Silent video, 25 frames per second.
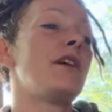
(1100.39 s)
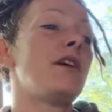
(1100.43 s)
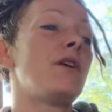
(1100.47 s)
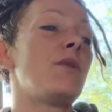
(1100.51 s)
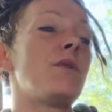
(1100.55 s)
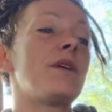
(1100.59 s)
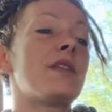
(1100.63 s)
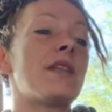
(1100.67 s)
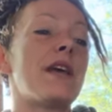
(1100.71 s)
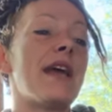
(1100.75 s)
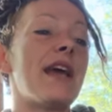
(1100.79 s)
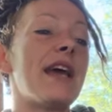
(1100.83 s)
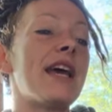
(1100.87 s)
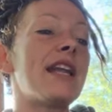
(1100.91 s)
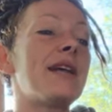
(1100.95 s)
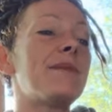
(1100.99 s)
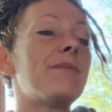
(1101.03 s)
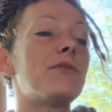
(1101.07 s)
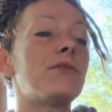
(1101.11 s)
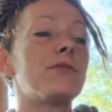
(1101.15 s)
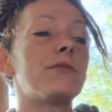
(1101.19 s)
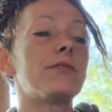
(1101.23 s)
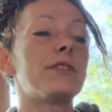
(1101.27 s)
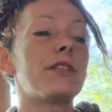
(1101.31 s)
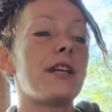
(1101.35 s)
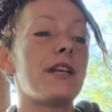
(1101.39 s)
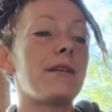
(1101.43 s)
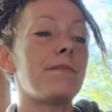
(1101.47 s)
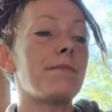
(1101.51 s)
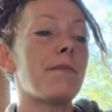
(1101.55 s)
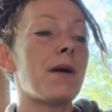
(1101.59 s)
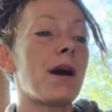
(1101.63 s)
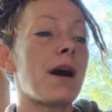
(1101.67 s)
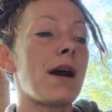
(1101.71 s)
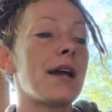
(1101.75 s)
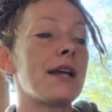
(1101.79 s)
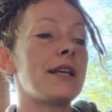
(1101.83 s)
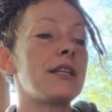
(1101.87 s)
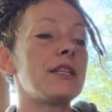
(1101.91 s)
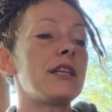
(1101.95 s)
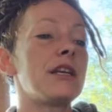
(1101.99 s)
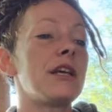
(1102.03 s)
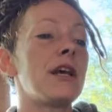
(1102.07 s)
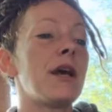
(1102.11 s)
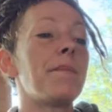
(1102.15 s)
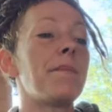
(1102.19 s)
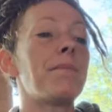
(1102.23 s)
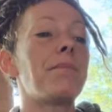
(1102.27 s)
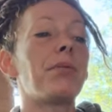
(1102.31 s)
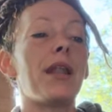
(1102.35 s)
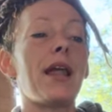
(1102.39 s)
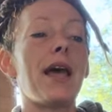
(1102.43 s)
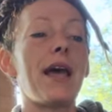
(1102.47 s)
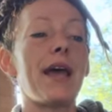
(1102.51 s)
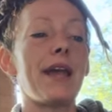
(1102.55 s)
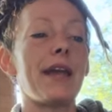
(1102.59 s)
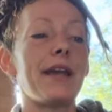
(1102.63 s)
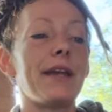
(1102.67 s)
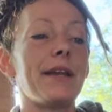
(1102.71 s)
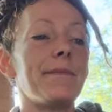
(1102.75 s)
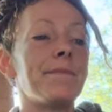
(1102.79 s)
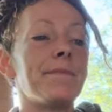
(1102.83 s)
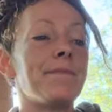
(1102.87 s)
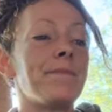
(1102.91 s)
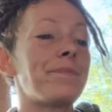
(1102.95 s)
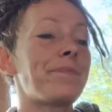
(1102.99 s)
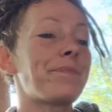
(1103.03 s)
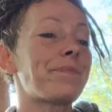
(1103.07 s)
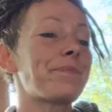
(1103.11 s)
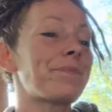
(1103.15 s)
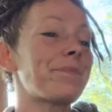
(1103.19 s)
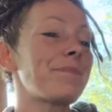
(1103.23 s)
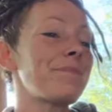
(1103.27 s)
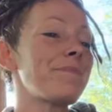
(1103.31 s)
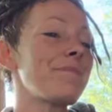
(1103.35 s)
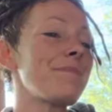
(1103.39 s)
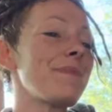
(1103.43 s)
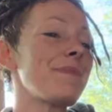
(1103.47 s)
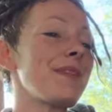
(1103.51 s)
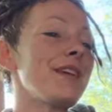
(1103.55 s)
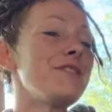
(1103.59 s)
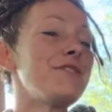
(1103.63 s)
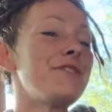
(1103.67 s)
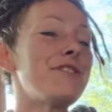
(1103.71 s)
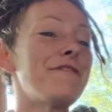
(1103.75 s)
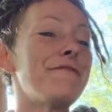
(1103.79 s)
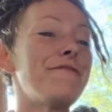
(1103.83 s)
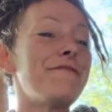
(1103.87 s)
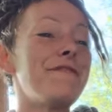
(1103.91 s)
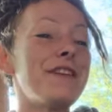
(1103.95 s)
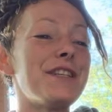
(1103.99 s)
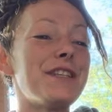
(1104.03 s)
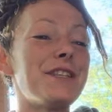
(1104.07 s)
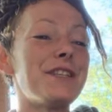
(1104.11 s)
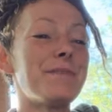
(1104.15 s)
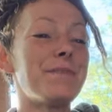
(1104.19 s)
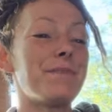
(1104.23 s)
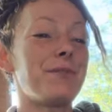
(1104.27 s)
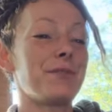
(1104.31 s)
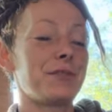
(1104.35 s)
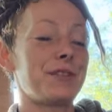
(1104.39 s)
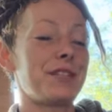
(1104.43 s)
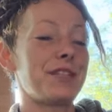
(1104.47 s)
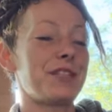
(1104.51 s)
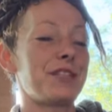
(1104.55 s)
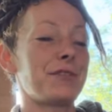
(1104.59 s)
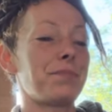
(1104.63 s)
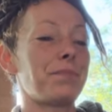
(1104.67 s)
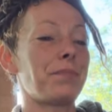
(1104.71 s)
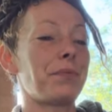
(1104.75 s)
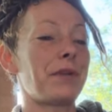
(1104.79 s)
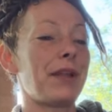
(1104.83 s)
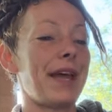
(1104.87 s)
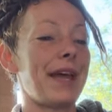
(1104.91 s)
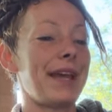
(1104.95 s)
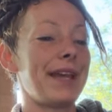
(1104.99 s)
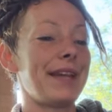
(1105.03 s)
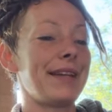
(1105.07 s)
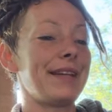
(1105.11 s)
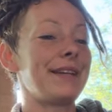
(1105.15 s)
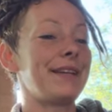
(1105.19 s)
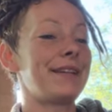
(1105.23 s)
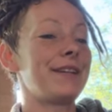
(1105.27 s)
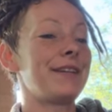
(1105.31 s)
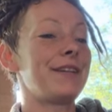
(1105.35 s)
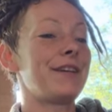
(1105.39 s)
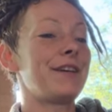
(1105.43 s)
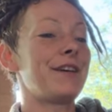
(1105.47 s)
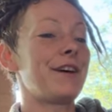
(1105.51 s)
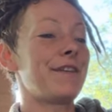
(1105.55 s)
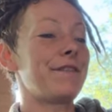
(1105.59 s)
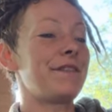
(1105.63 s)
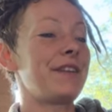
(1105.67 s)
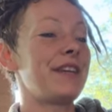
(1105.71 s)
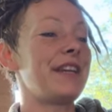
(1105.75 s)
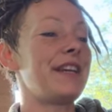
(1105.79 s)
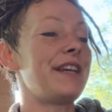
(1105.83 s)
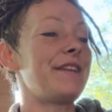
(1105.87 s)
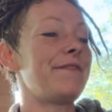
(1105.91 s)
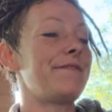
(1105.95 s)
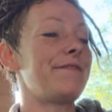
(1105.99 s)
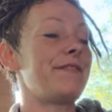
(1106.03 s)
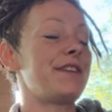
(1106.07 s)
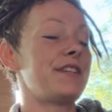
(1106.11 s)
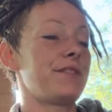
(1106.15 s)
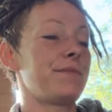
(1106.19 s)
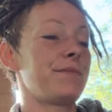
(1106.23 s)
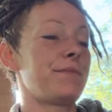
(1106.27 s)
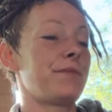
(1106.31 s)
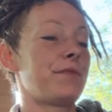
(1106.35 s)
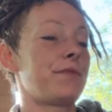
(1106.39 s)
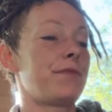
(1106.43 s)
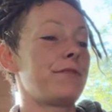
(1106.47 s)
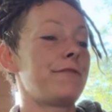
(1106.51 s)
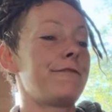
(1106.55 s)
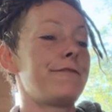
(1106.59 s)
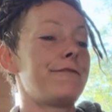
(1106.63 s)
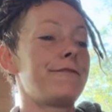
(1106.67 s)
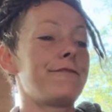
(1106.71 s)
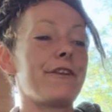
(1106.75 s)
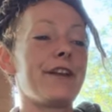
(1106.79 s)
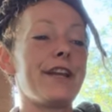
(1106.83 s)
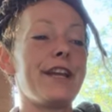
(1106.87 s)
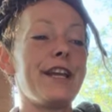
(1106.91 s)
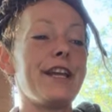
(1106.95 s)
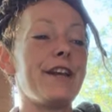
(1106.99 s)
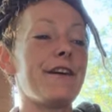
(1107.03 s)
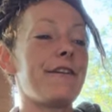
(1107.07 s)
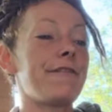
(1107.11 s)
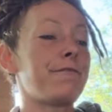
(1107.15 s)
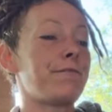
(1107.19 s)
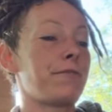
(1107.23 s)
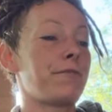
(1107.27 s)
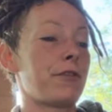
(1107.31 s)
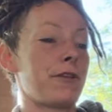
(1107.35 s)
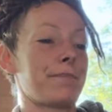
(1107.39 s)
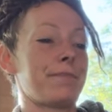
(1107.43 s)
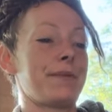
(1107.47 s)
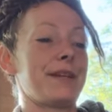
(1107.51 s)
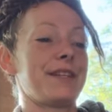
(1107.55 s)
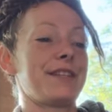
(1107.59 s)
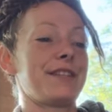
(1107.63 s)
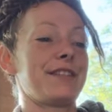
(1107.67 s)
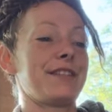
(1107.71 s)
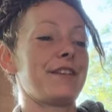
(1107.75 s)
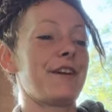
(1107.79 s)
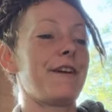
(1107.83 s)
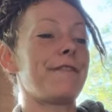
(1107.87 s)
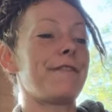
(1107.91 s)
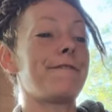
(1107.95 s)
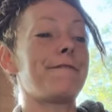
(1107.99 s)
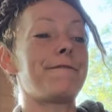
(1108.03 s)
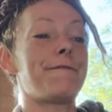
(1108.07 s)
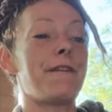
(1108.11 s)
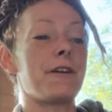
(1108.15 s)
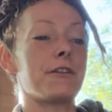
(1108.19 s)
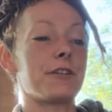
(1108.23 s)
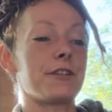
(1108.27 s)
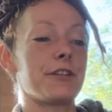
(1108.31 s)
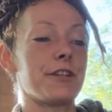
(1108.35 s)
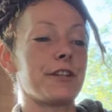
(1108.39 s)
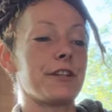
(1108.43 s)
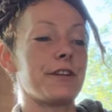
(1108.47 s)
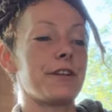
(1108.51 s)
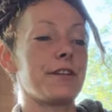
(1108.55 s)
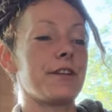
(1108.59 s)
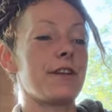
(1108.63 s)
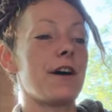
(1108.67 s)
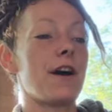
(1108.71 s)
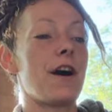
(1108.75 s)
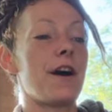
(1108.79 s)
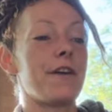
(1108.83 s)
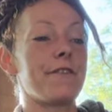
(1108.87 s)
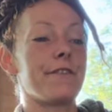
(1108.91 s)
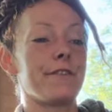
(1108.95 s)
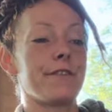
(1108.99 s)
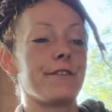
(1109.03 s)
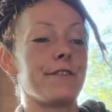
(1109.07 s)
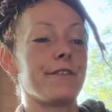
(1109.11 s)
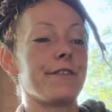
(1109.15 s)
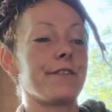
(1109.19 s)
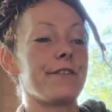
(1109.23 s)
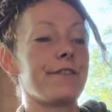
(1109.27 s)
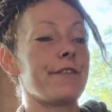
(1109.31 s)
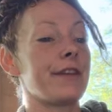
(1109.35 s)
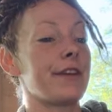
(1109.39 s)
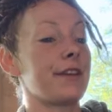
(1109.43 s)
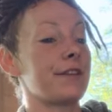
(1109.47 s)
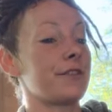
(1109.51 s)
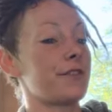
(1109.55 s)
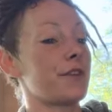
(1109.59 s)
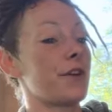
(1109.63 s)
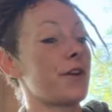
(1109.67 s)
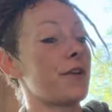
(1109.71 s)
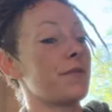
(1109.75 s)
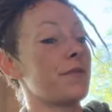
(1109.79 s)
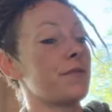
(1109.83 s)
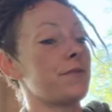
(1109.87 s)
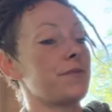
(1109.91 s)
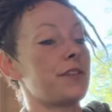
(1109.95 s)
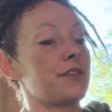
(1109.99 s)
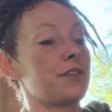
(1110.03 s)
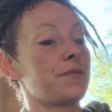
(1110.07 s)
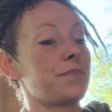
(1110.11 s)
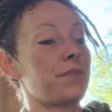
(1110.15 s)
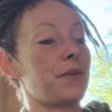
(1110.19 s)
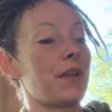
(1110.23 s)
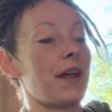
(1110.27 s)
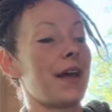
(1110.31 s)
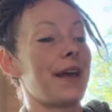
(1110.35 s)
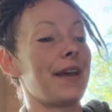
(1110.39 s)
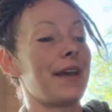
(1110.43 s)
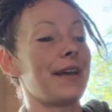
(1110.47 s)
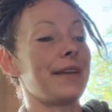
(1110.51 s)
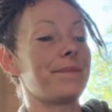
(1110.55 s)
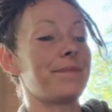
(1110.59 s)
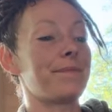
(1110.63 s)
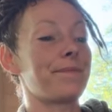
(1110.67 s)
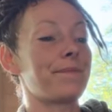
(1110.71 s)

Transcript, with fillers: With animals in mind, play is the visible display of the invisible, free of purpose, of function other than its own display